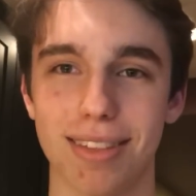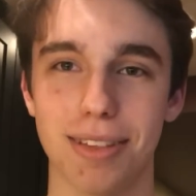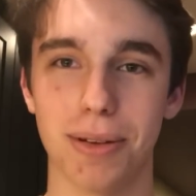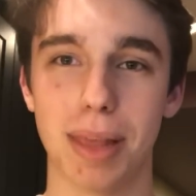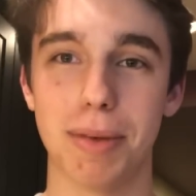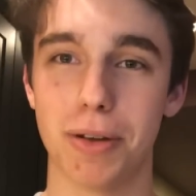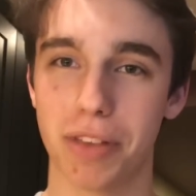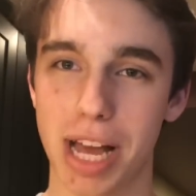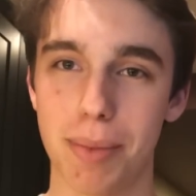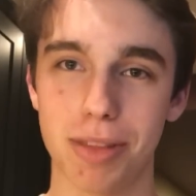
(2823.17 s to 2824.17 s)
So let me know in
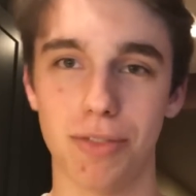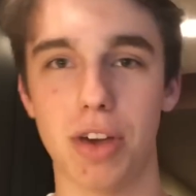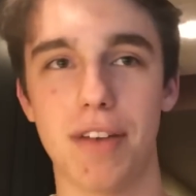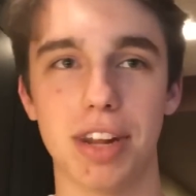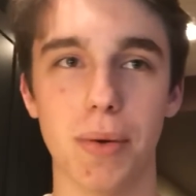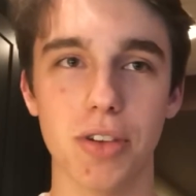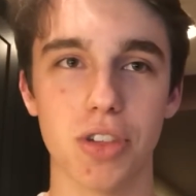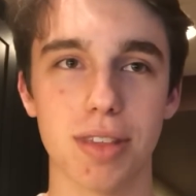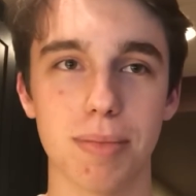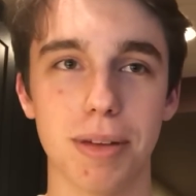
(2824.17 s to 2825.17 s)
the comments if you have any
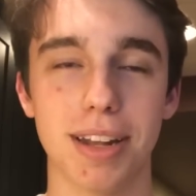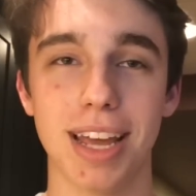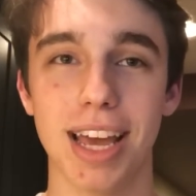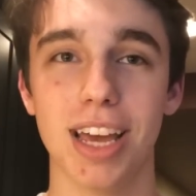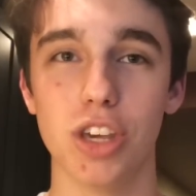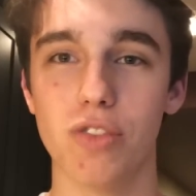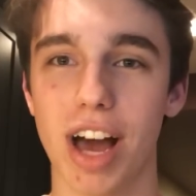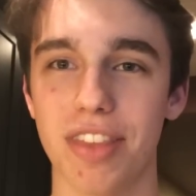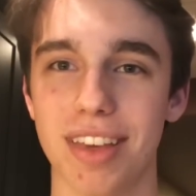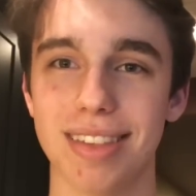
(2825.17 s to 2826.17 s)
questions. But you
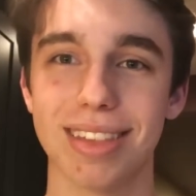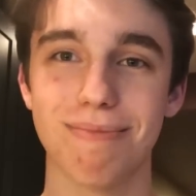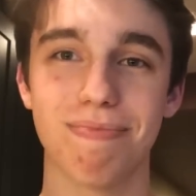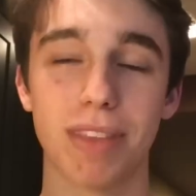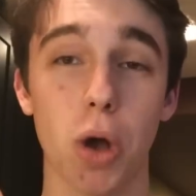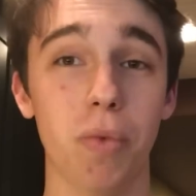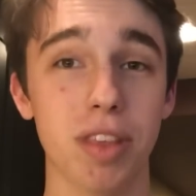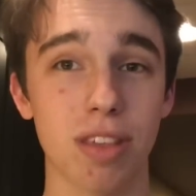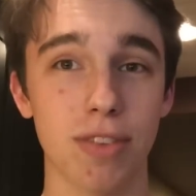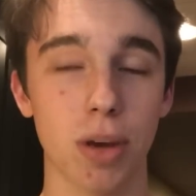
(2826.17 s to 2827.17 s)
got this.
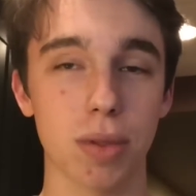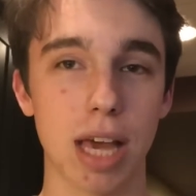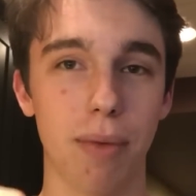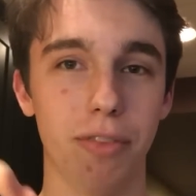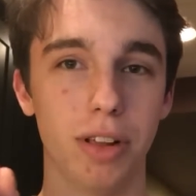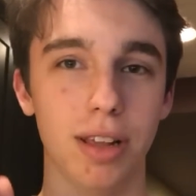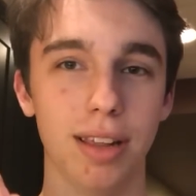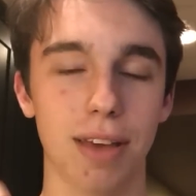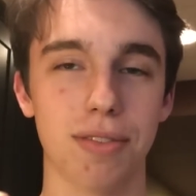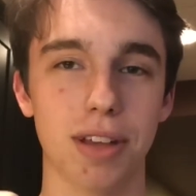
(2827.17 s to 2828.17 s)
Hopefully this video was helpful.
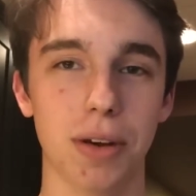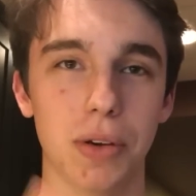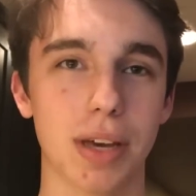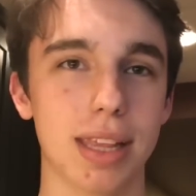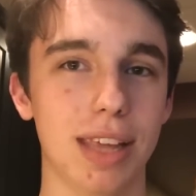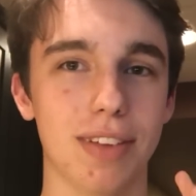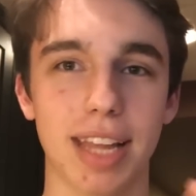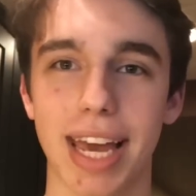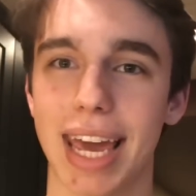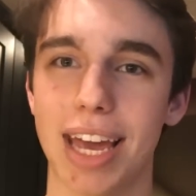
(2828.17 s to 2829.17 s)
If so, you can leave a
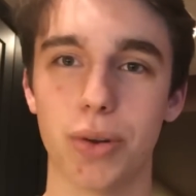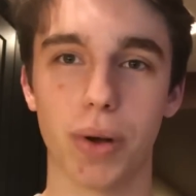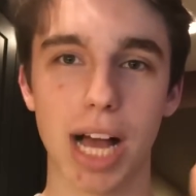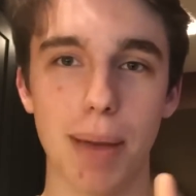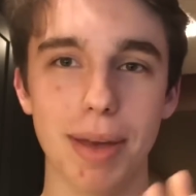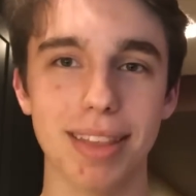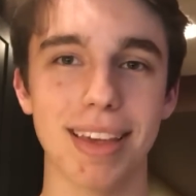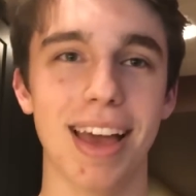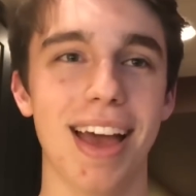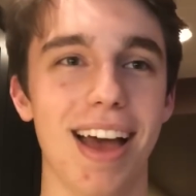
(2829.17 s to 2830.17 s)
like and or
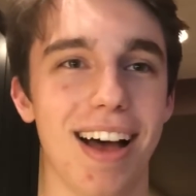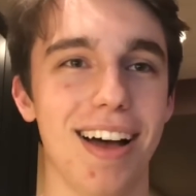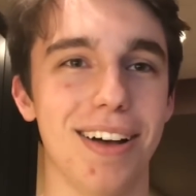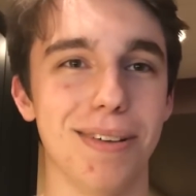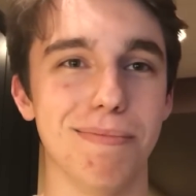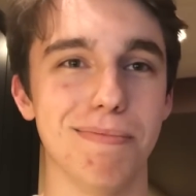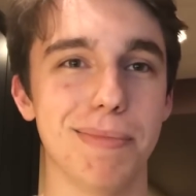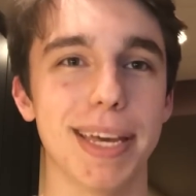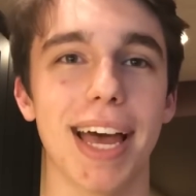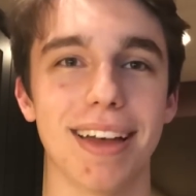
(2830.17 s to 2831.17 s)
comment. Um,
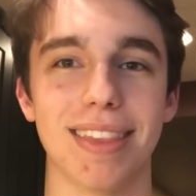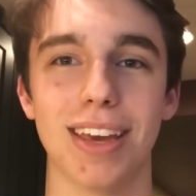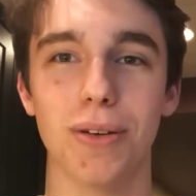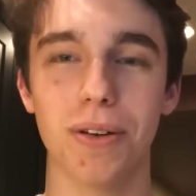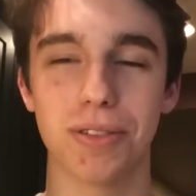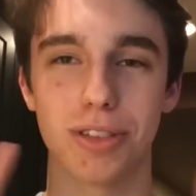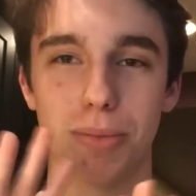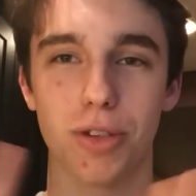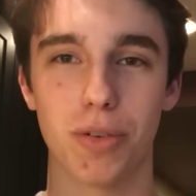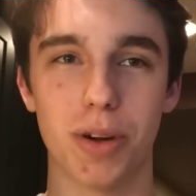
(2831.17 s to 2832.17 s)
but yeah, thank you all
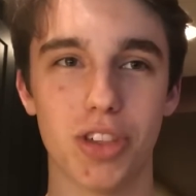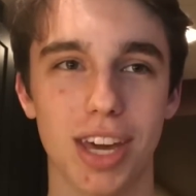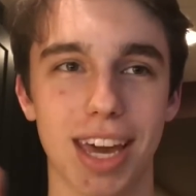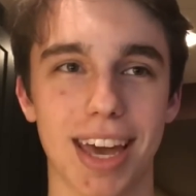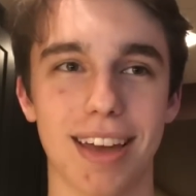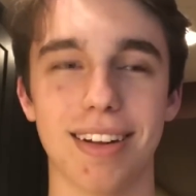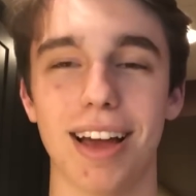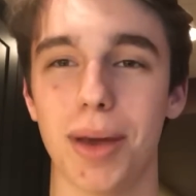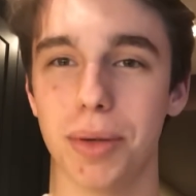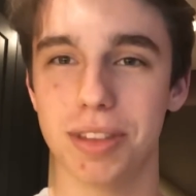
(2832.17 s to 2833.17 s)
so much for watching and
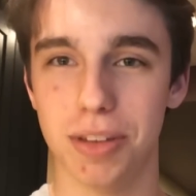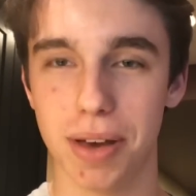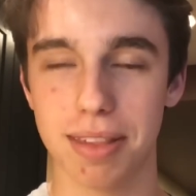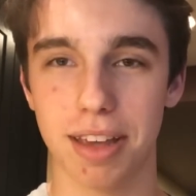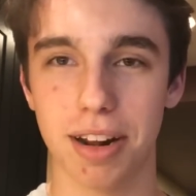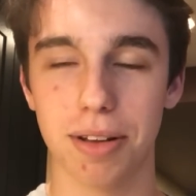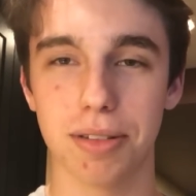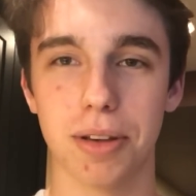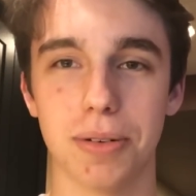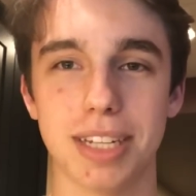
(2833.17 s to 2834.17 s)
I will see you guys later.
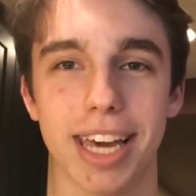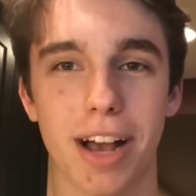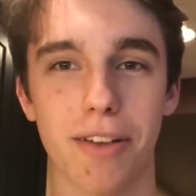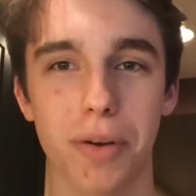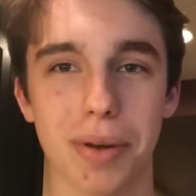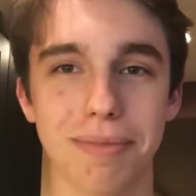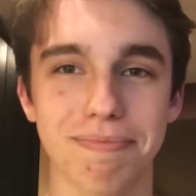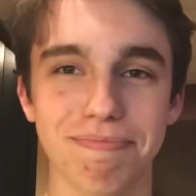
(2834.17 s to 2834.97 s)
So take care everyone.